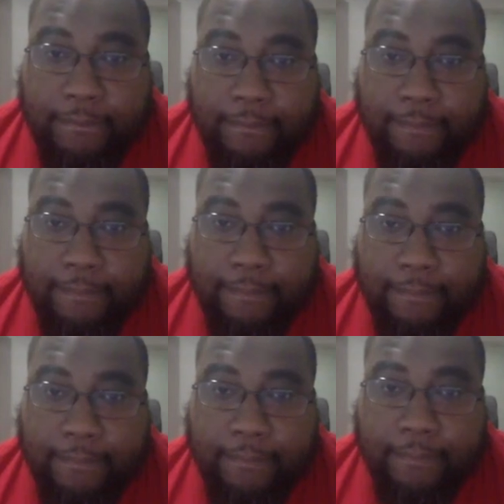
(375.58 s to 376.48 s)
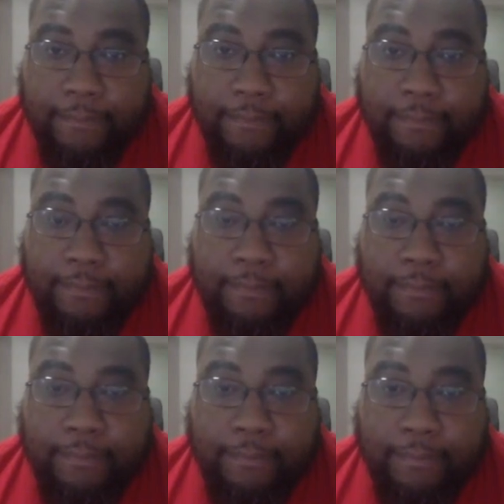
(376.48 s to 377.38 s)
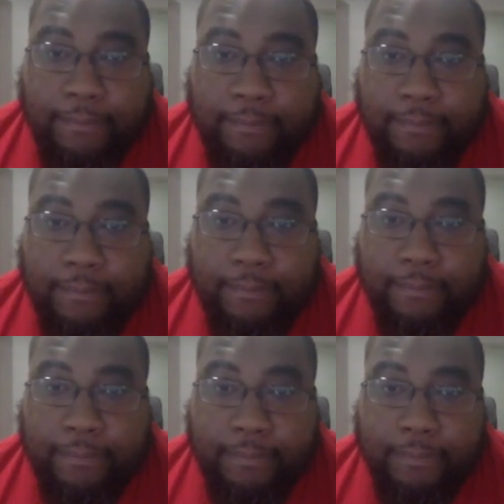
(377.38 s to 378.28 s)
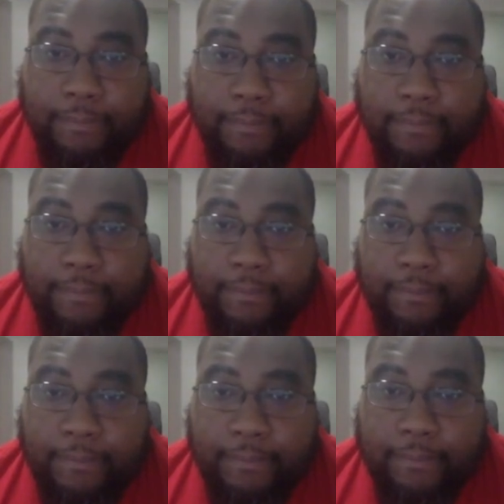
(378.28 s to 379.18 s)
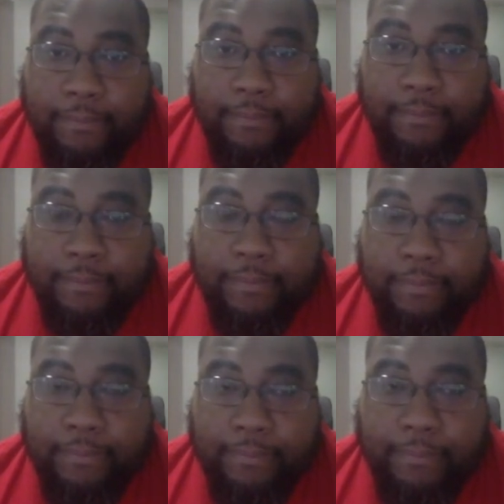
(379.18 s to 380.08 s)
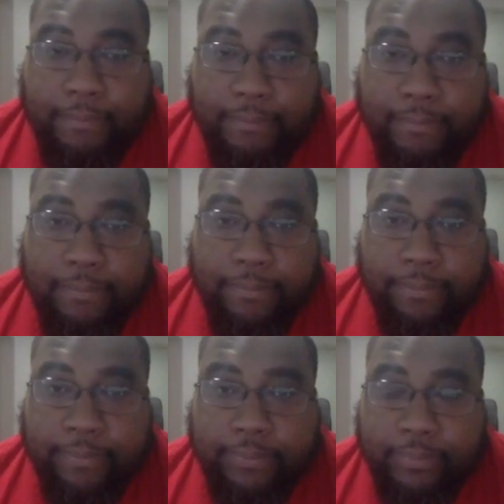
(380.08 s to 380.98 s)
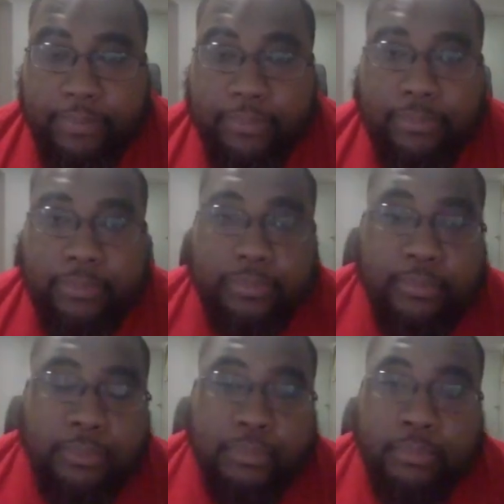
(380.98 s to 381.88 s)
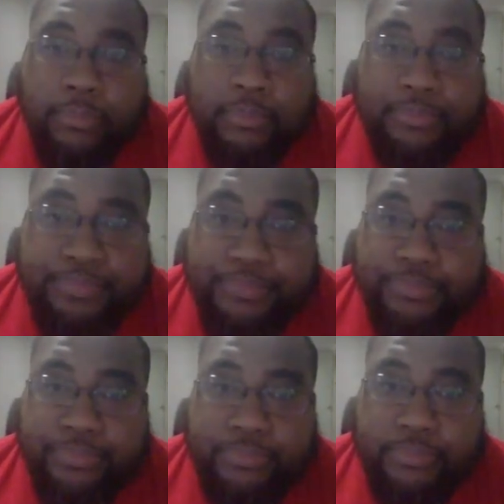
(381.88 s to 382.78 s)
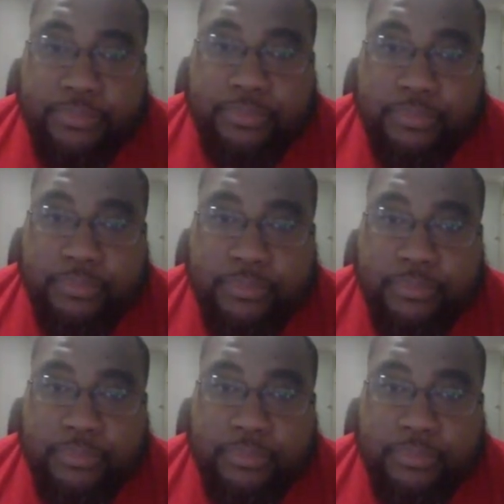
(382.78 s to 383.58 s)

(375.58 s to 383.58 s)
The person shown says nothing.